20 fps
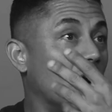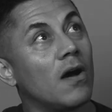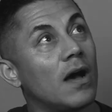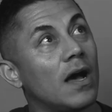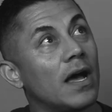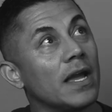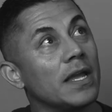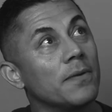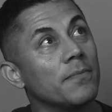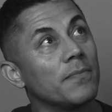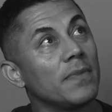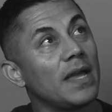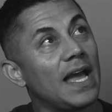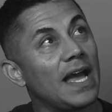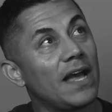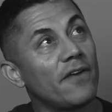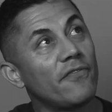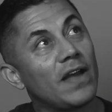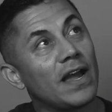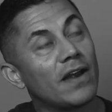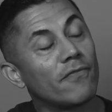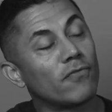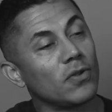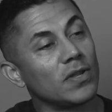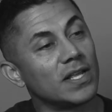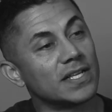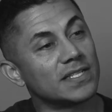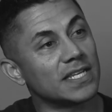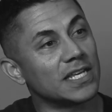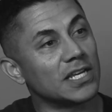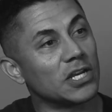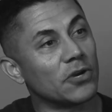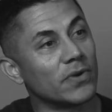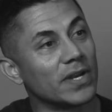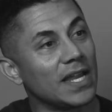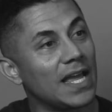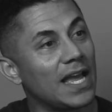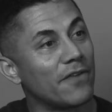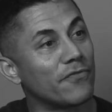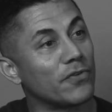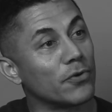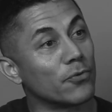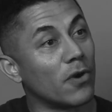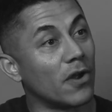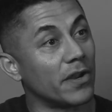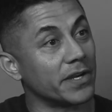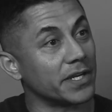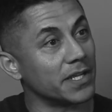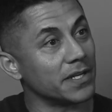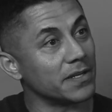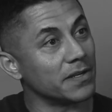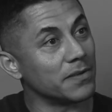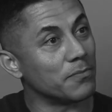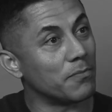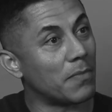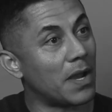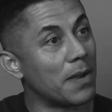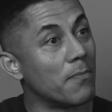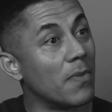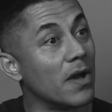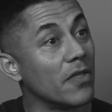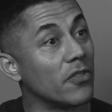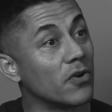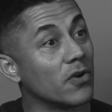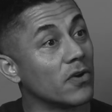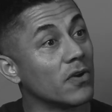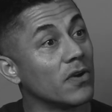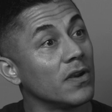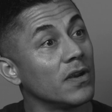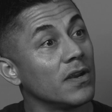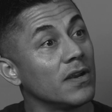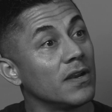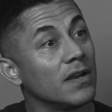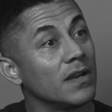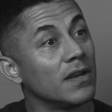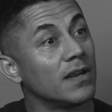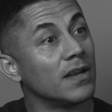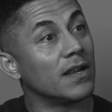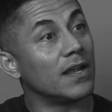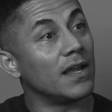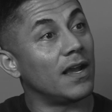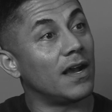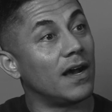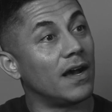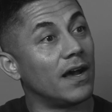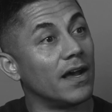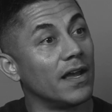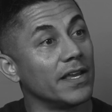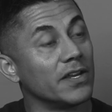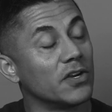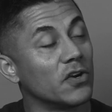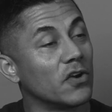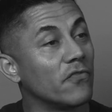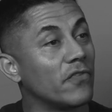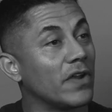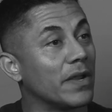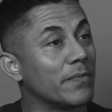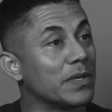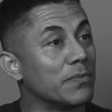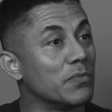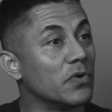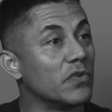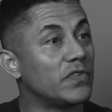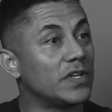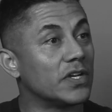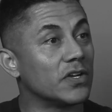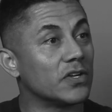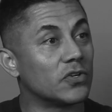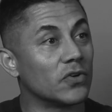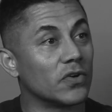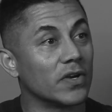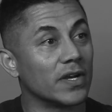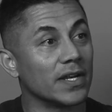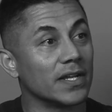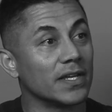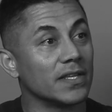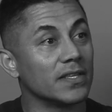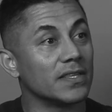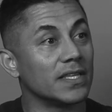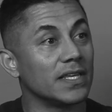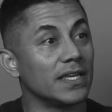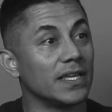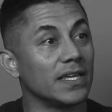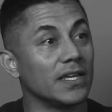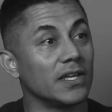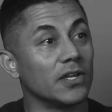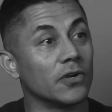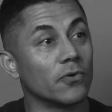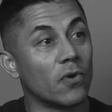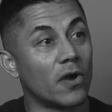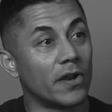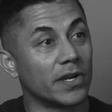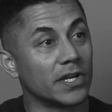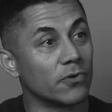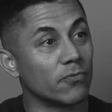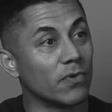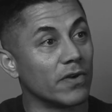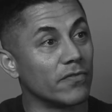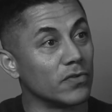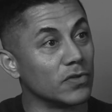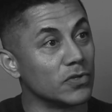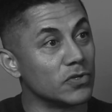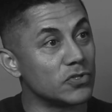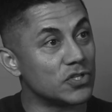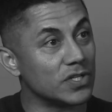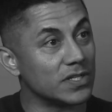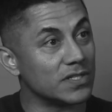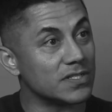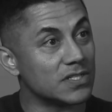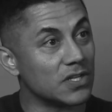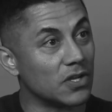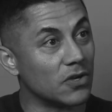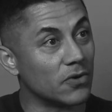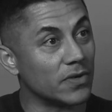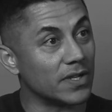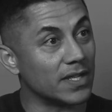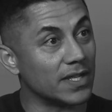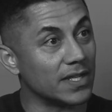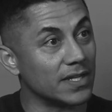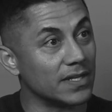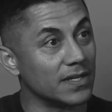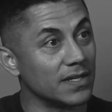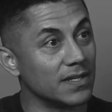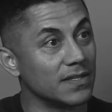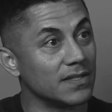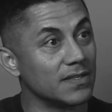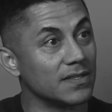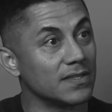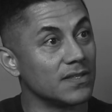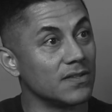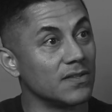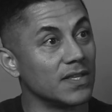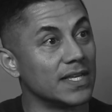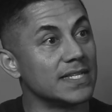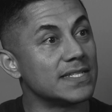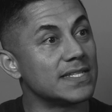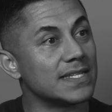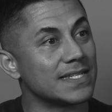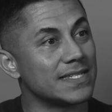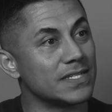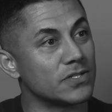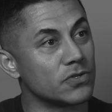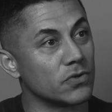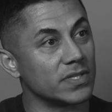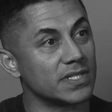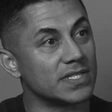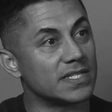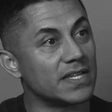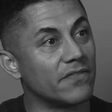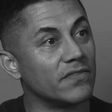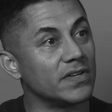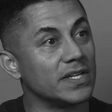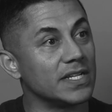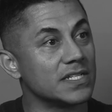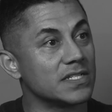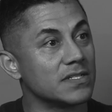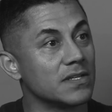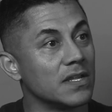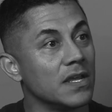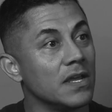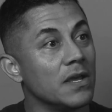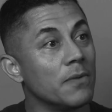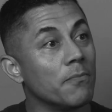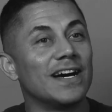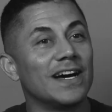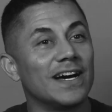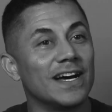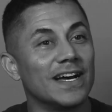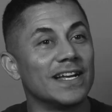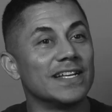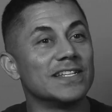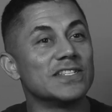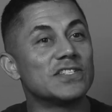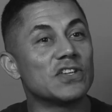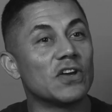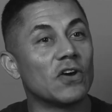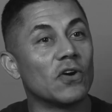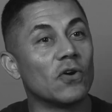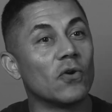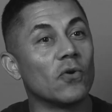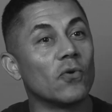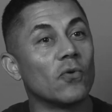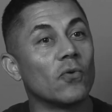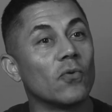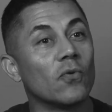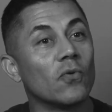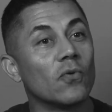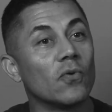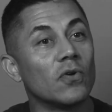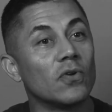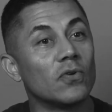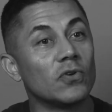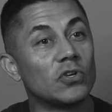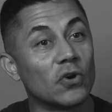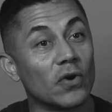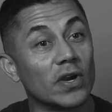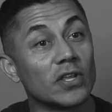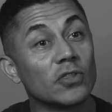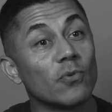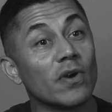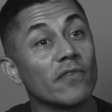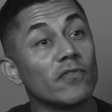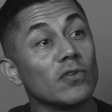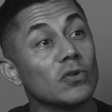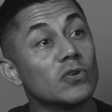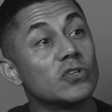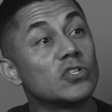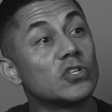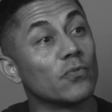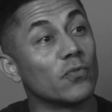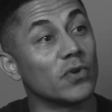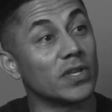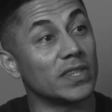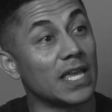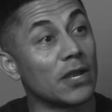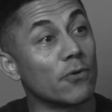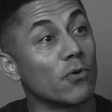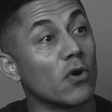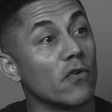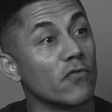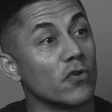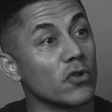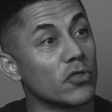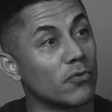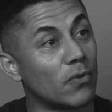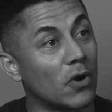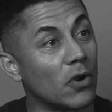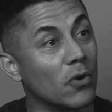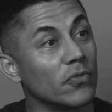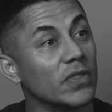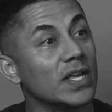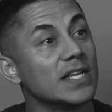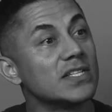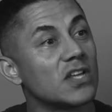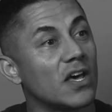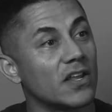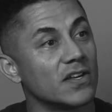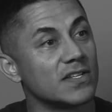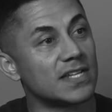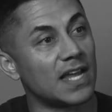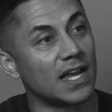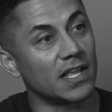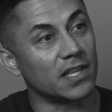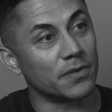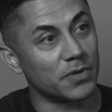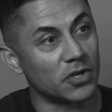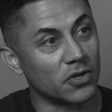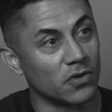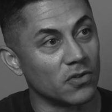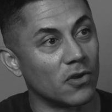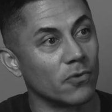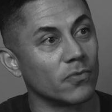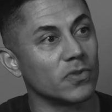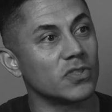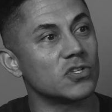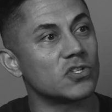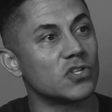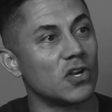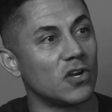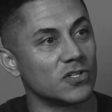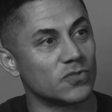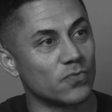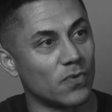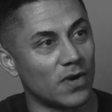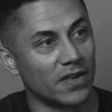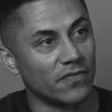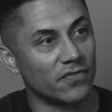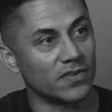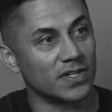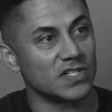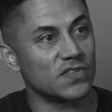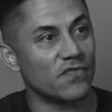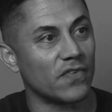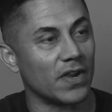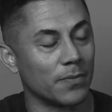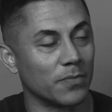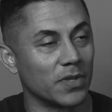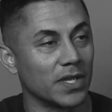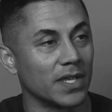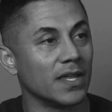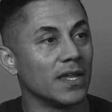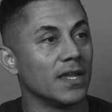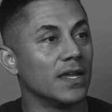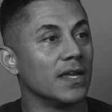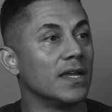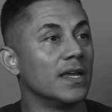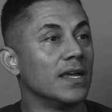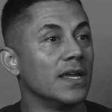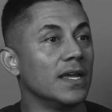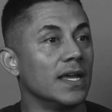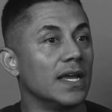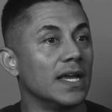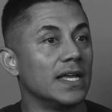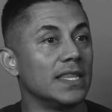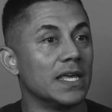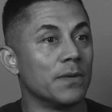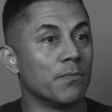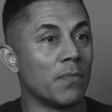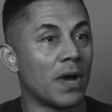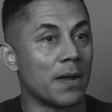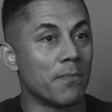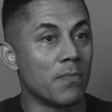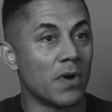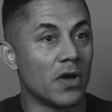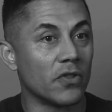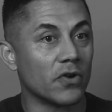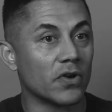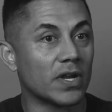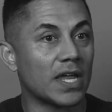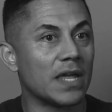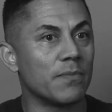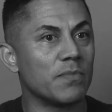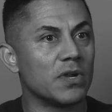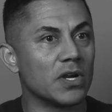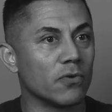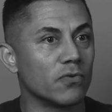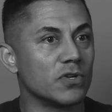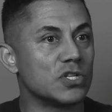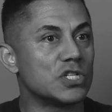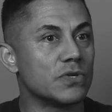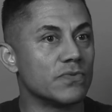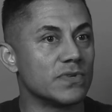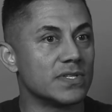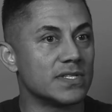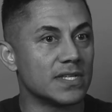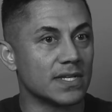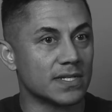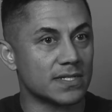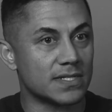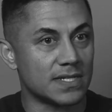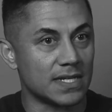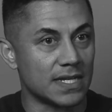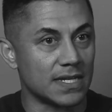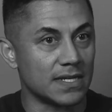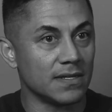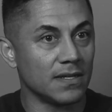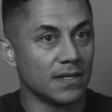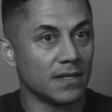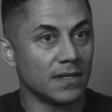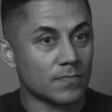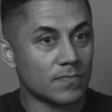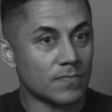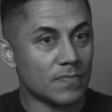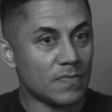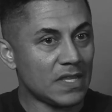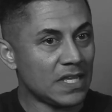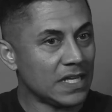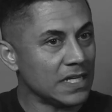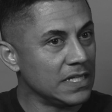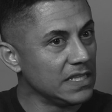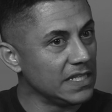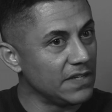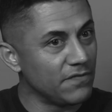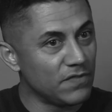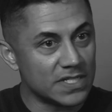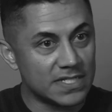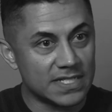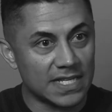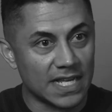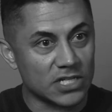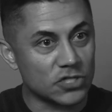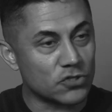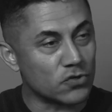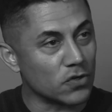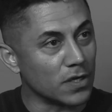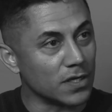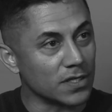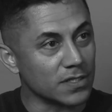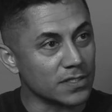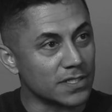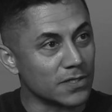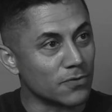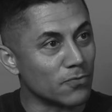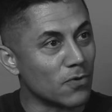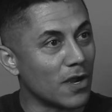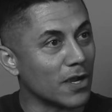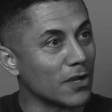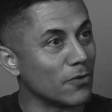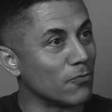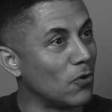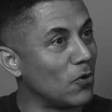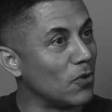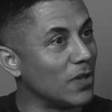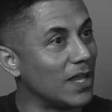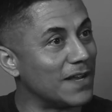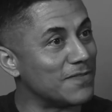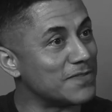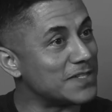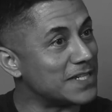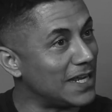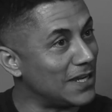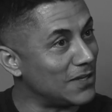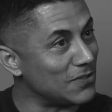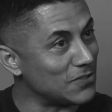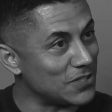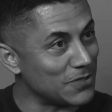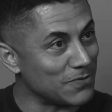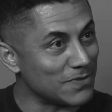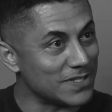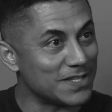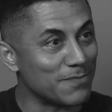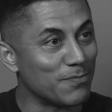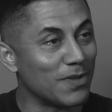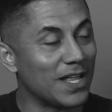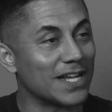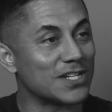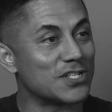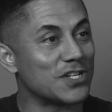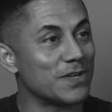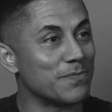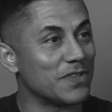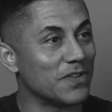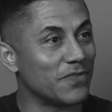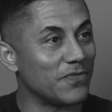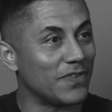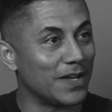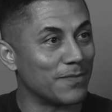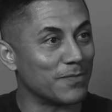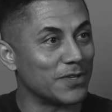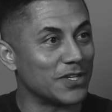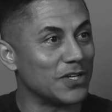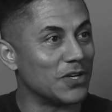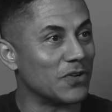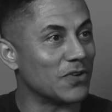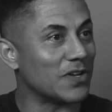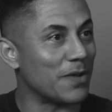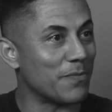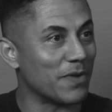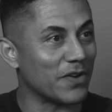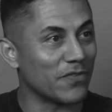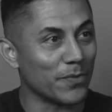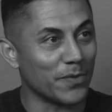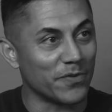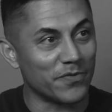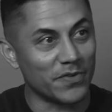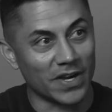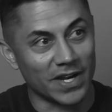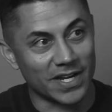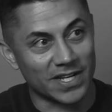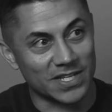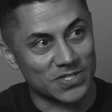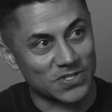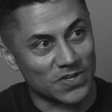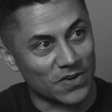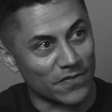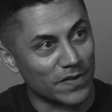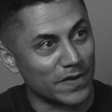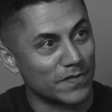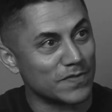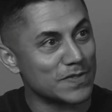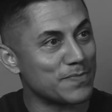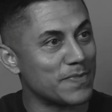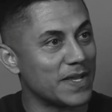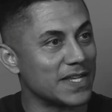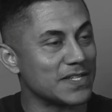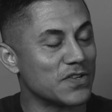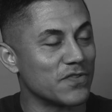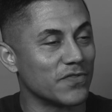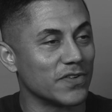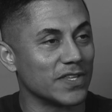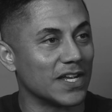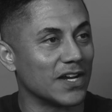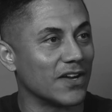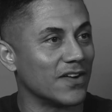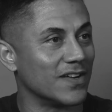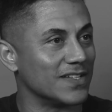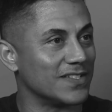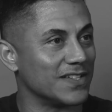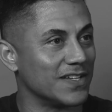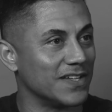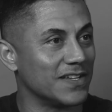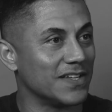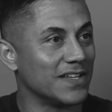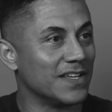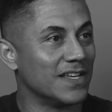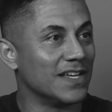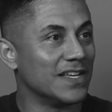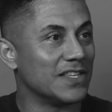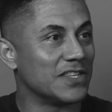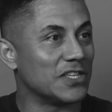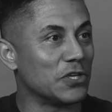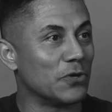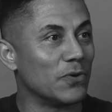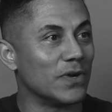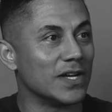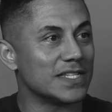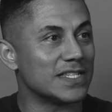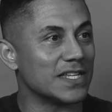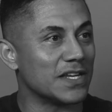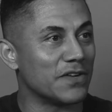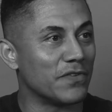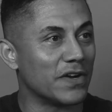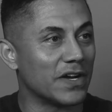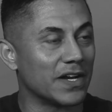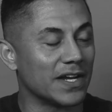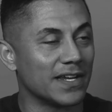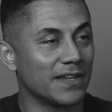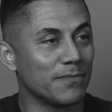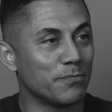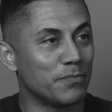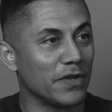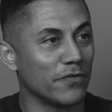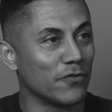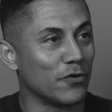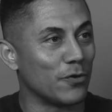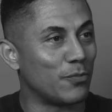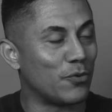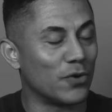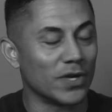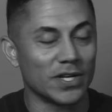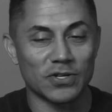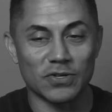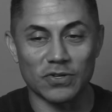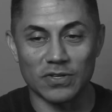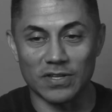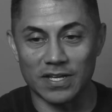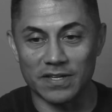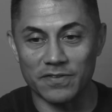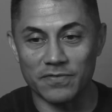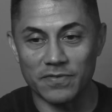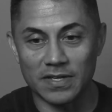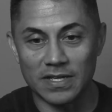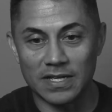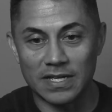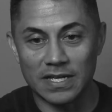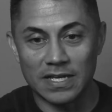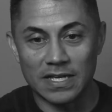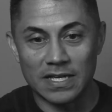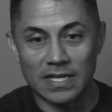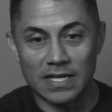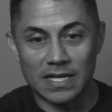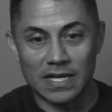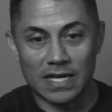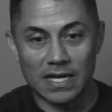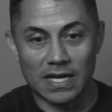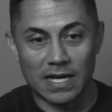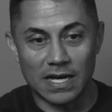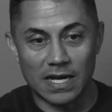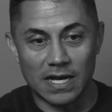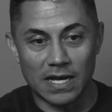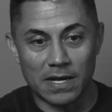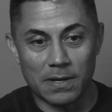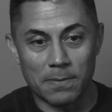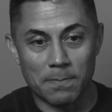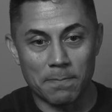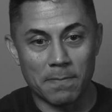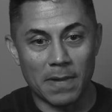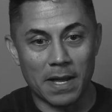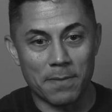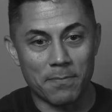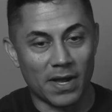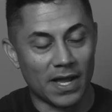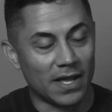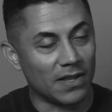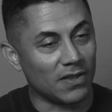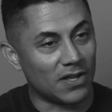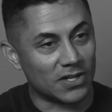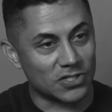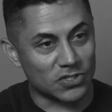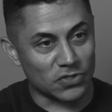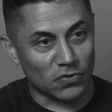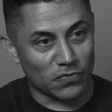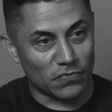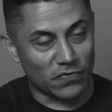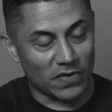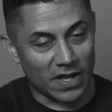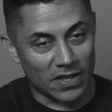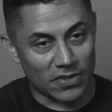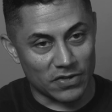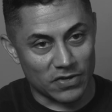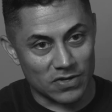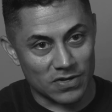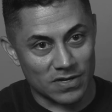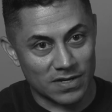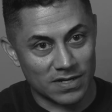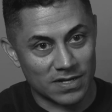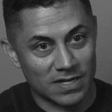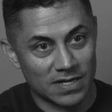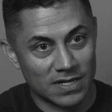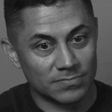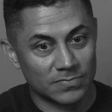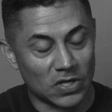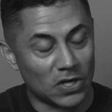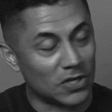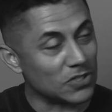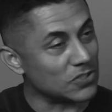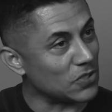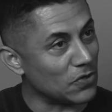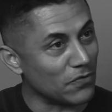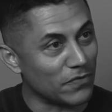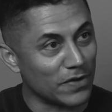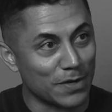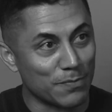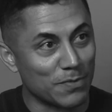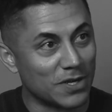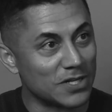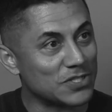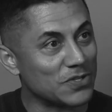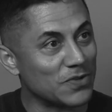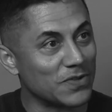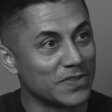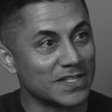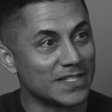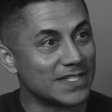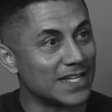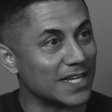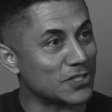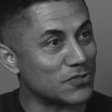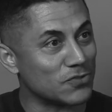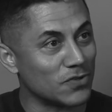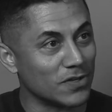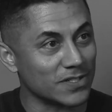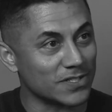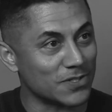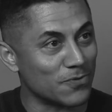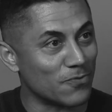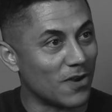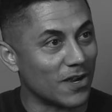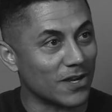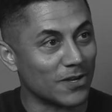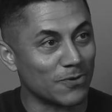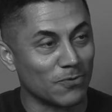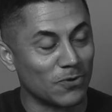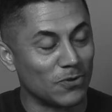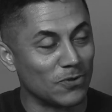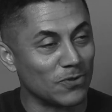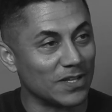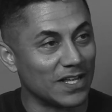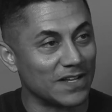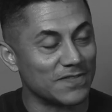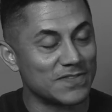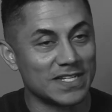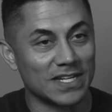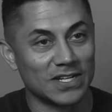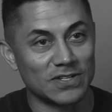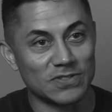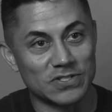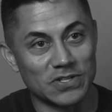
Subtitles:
I am half Afro-Latino and half Iranian. My mother and her family moved here during the Iranian Revolution, so in the late 60s, early 70s. And so during the revolution, when they were overthrown, they sought asylum here along with the Shah's wife and his family. And then my mother came here when she was 16, lived the sex, drugs, and rock and roll lifestyle. She was the black sheep of the family, you know, coming from a very conservative space over there into the U.S. at a very pivotal point in her life. My biological father, also very much so in the sex, drugs, and rock and roll lifestyle.